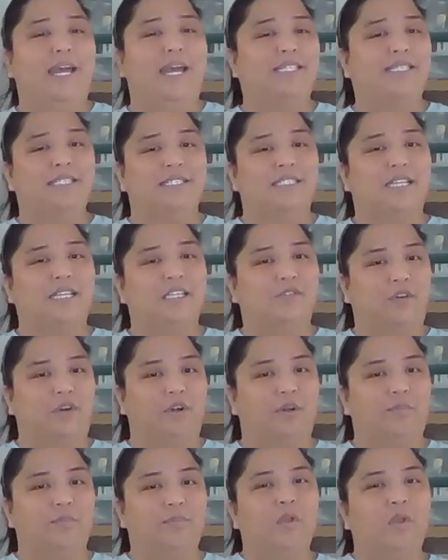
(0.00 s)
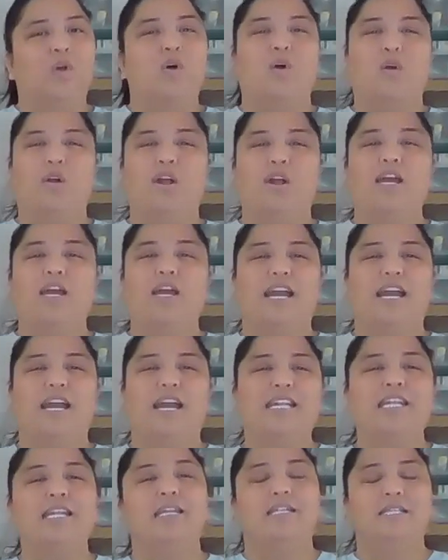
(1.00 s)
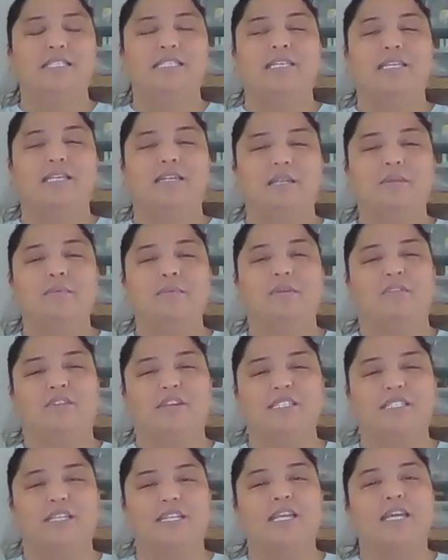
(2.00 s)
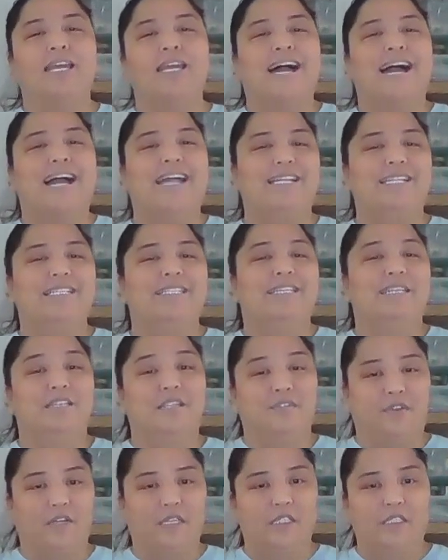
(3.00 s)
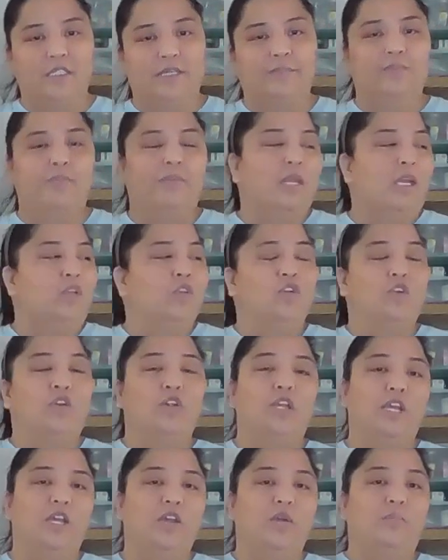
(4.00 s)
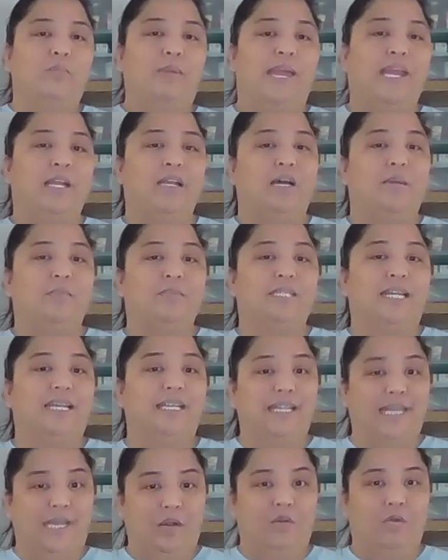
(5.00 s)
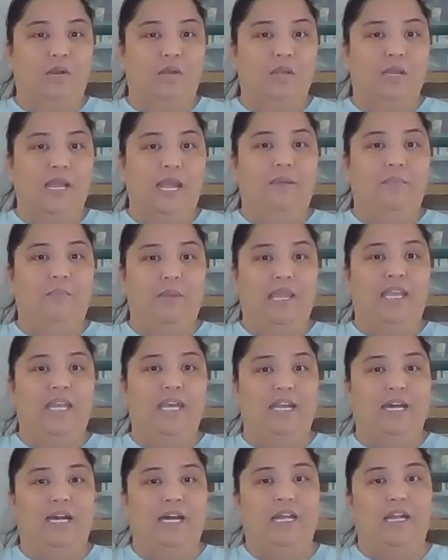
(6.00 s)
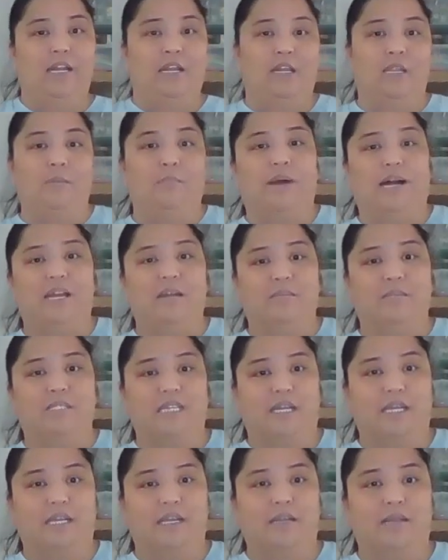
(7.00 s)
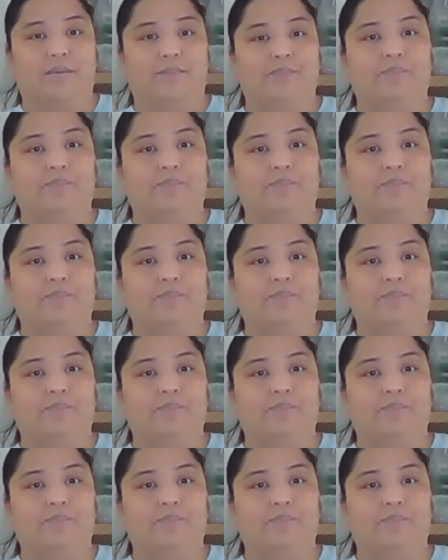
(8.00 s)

as successful, or I didn't see, let me phrase it, I didn't see a difference. Turning your pan upside down and bake it on the bottom side.